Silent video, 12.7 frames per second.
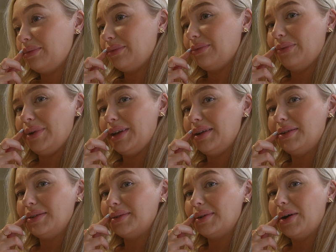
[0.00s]
we didn't
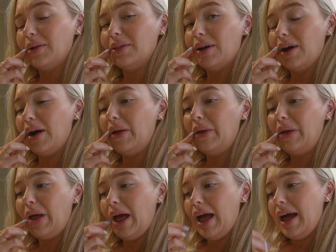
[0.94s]
do a whole lot.
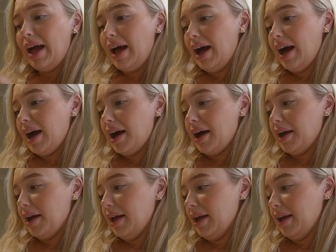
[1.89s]

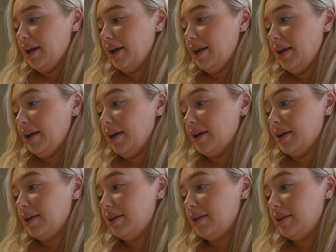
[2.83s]
We